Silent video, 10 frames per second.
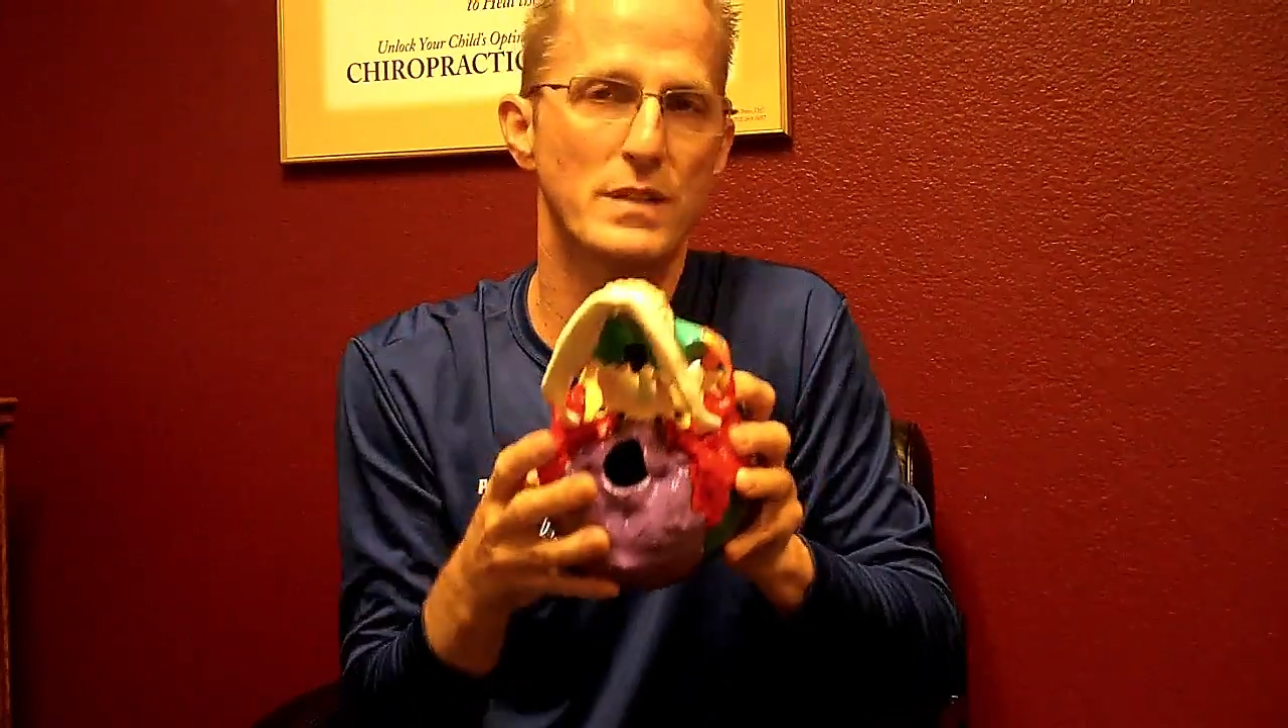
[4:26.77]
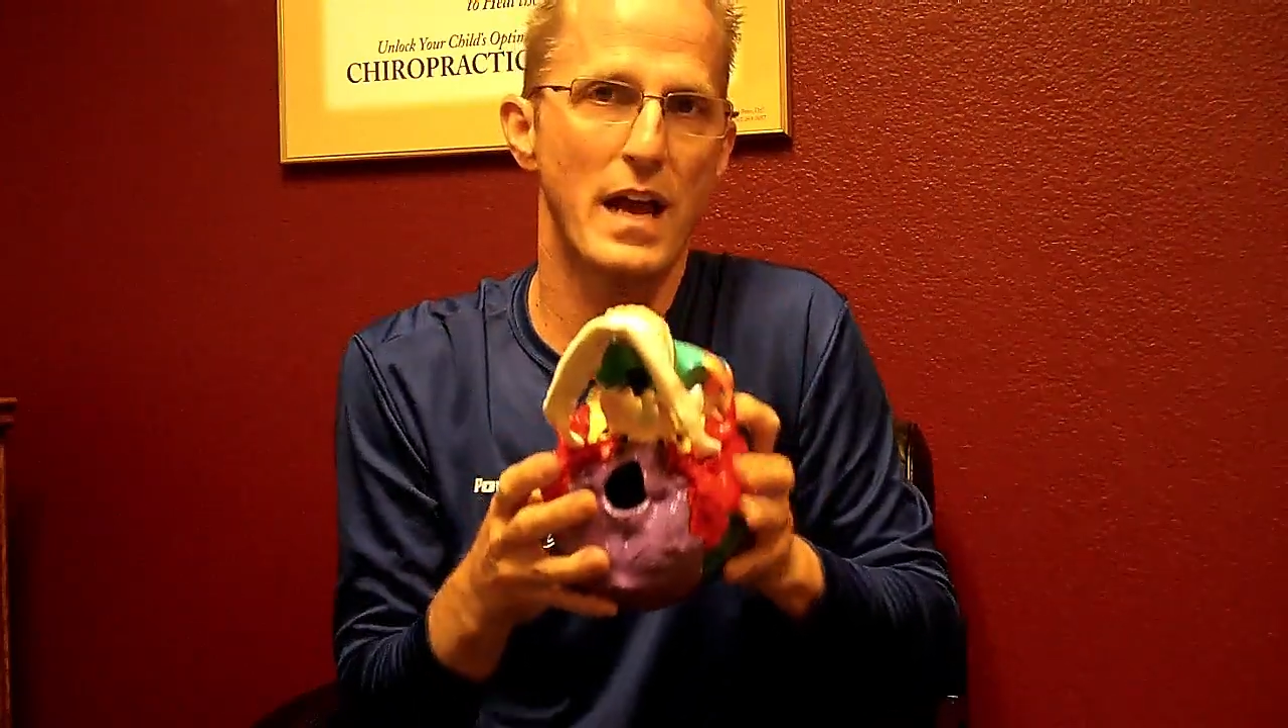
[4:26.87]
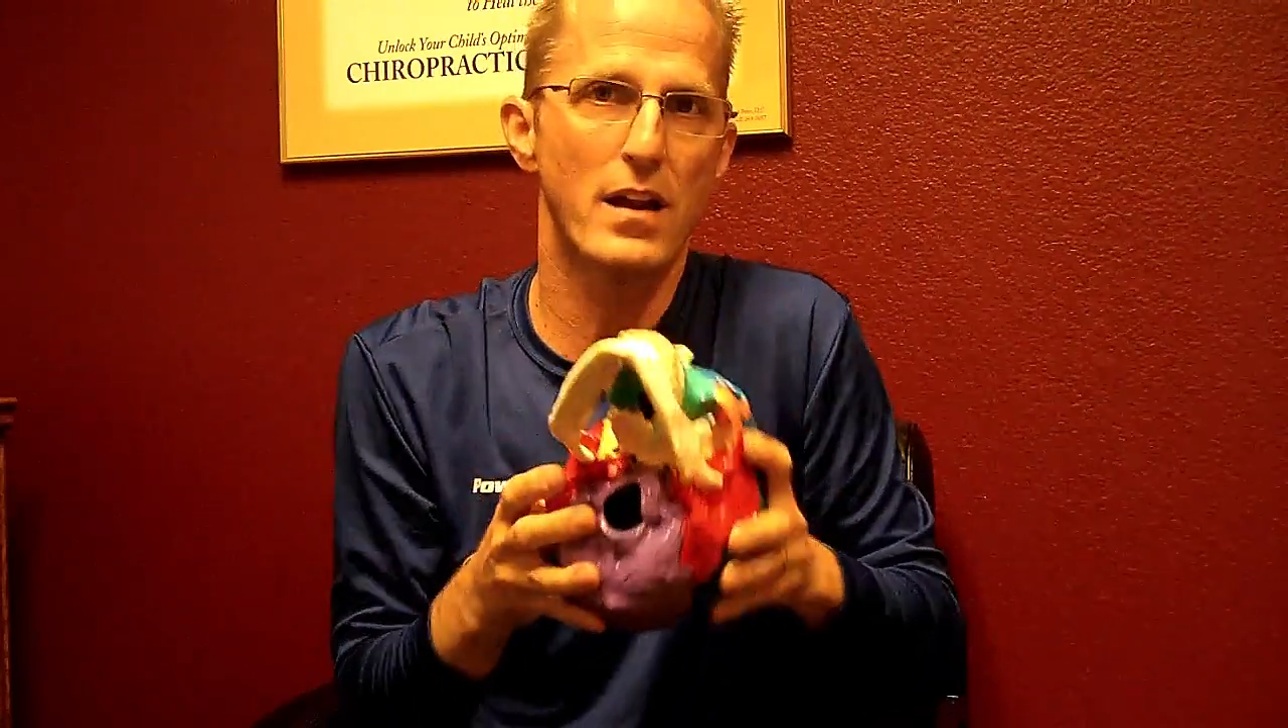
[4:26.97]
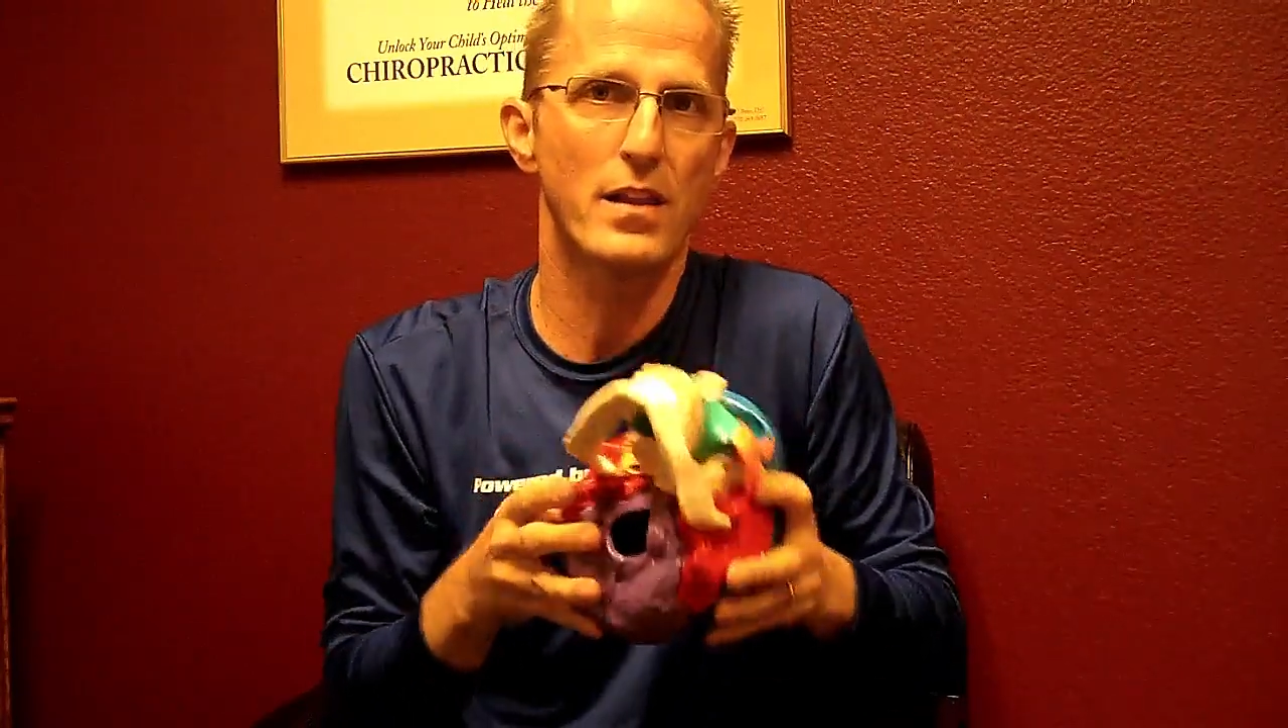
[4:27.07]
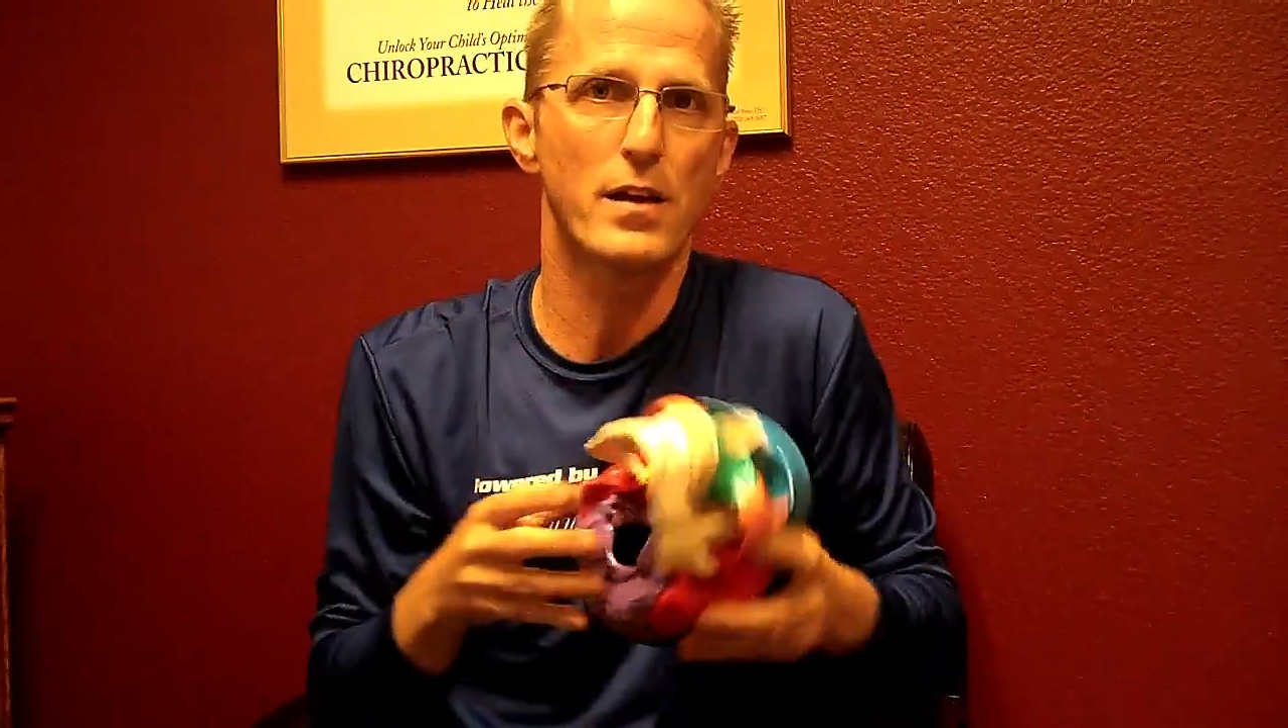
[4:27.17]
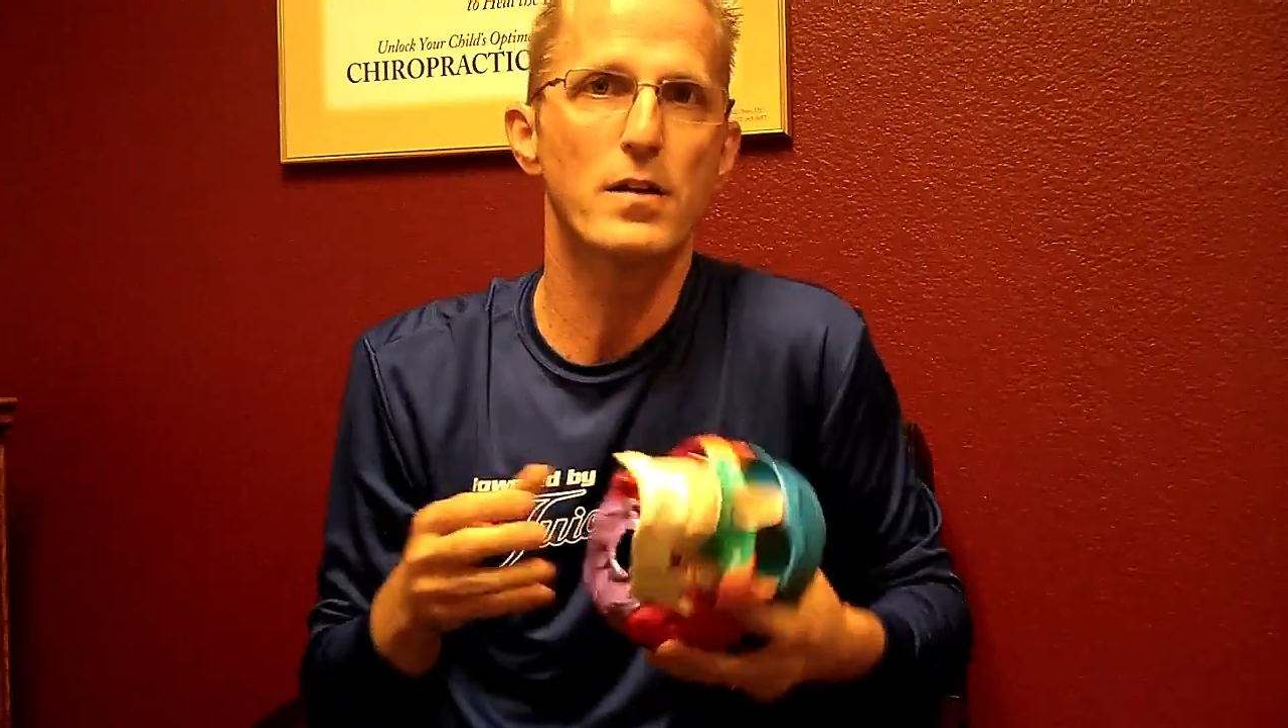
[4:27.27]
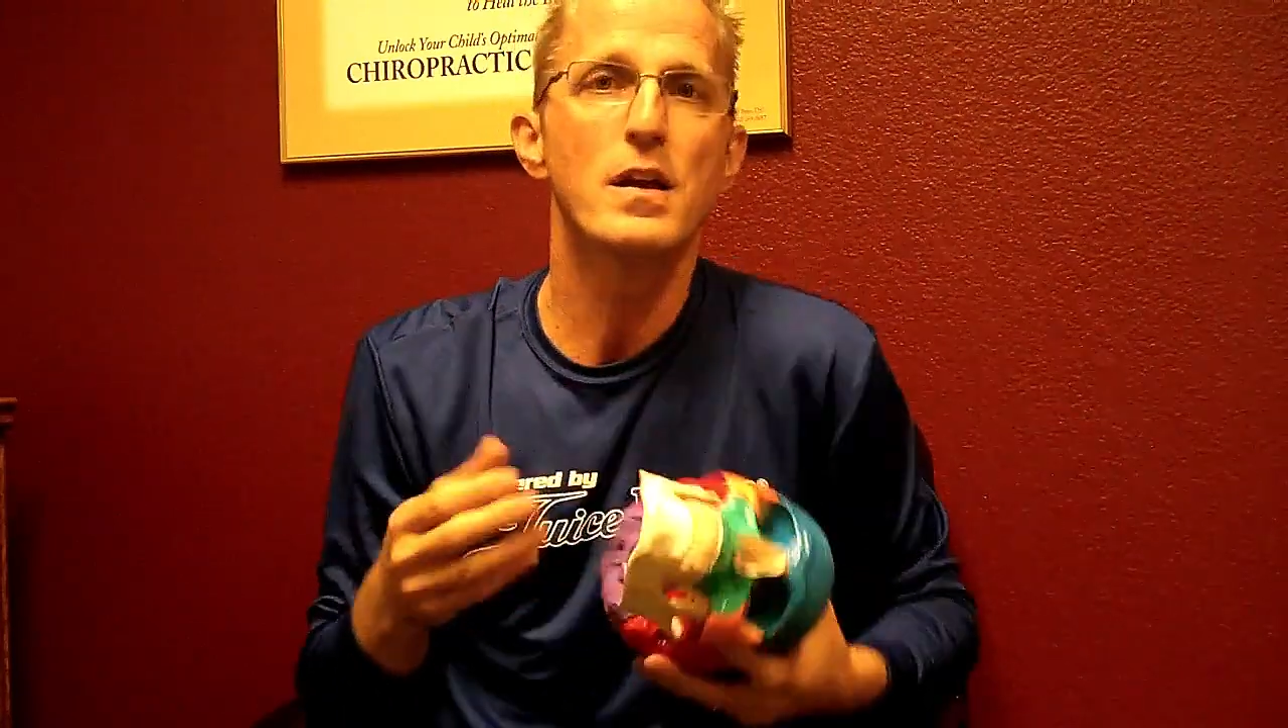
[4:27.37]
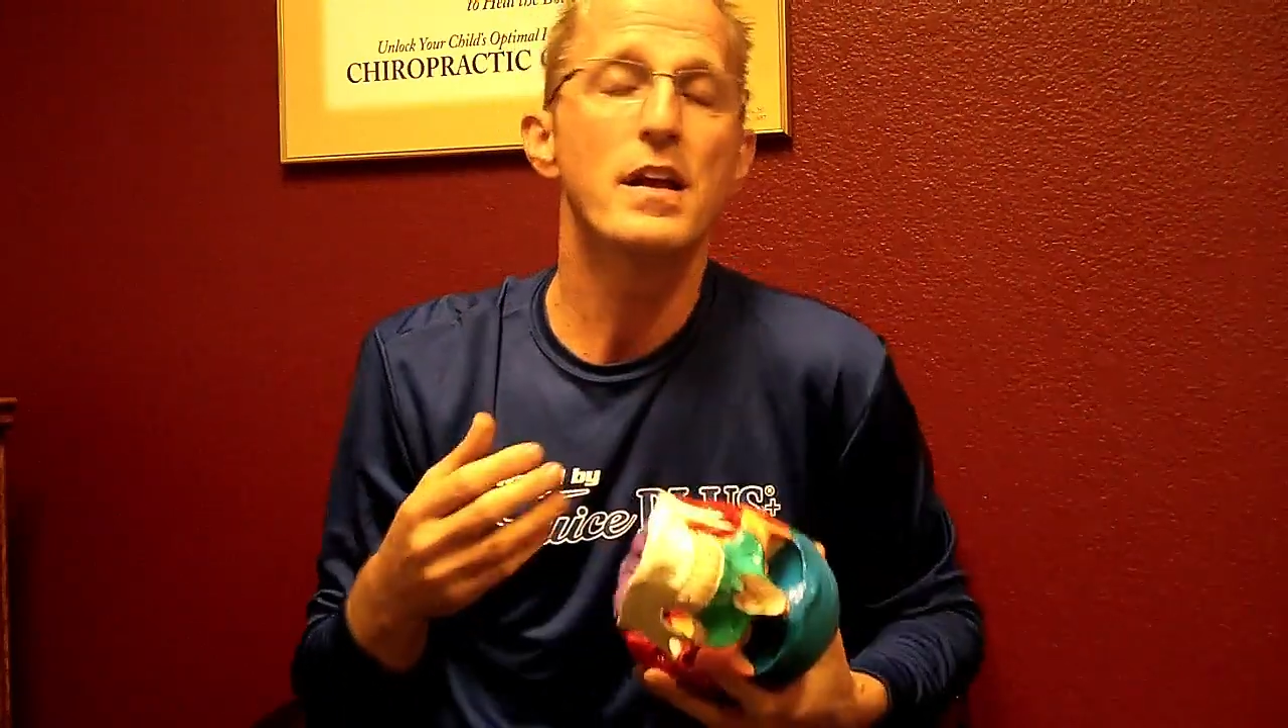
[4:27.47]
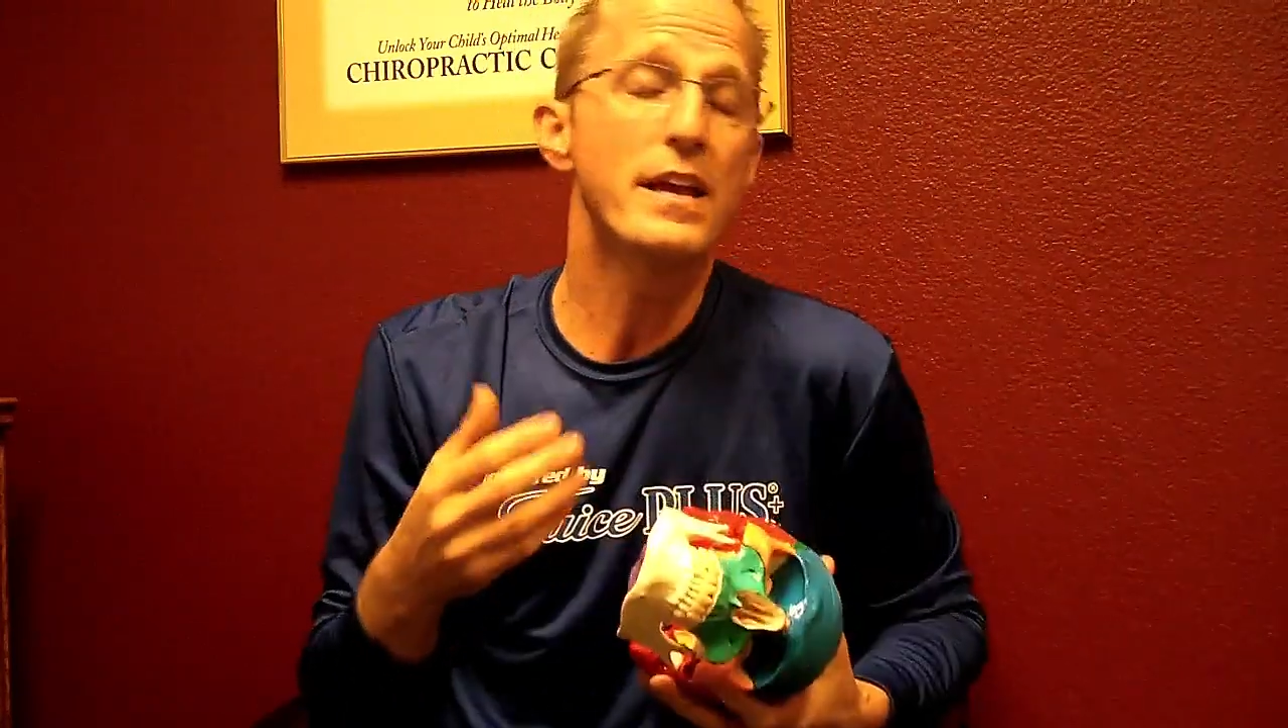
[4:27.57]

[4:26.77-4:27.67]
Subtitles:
out of there